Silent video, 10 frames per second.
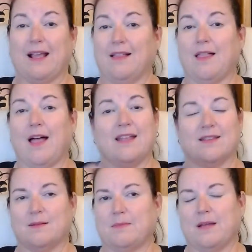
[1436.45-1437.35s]

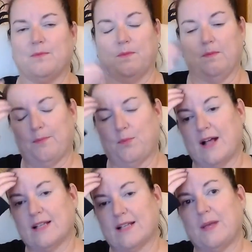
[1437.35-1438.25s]
clients and my
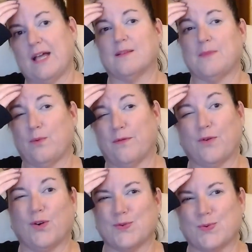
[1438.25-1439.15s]
prospects and my
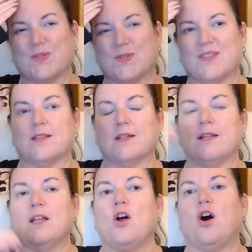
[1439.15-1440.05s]
referral sources and
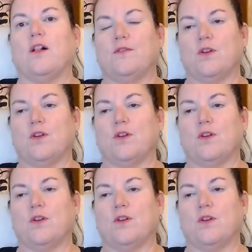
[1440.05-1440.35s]
all of